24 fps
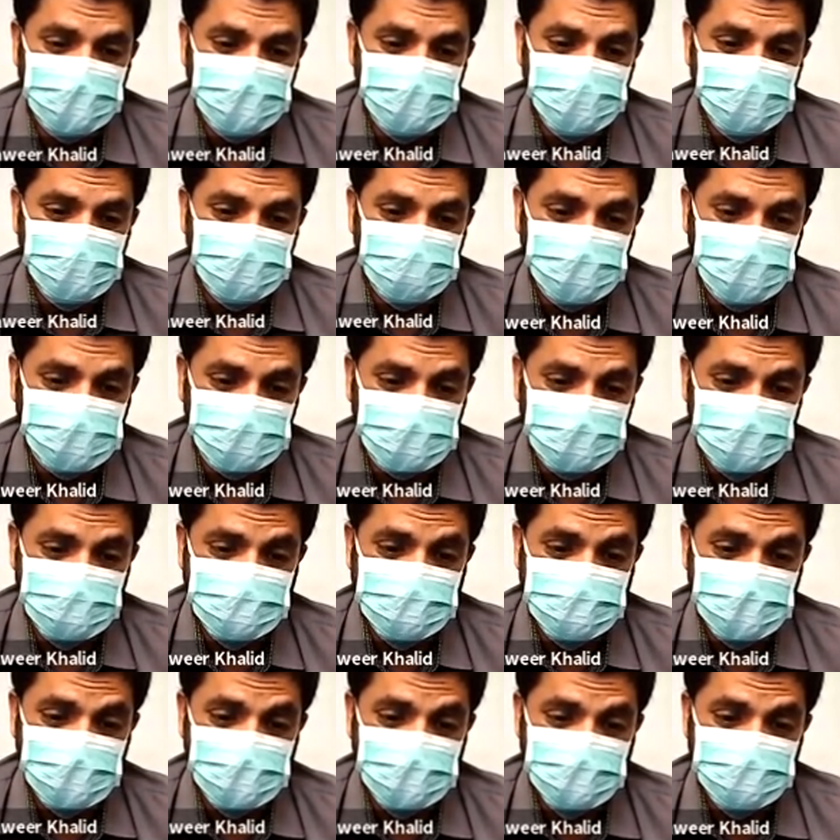250
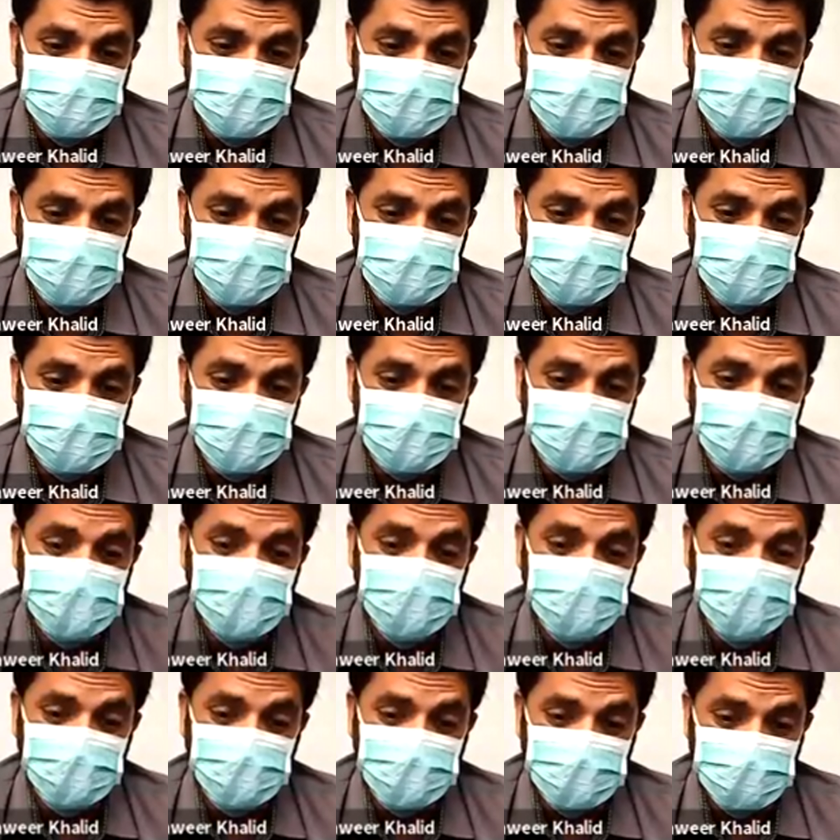cells per milliliter
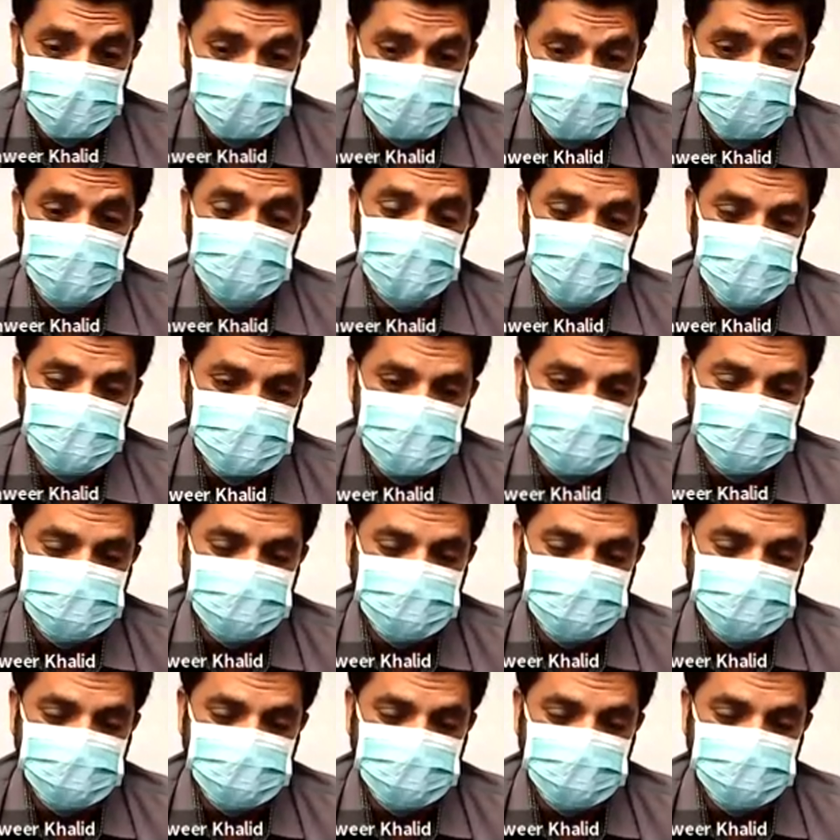of the neutrophils.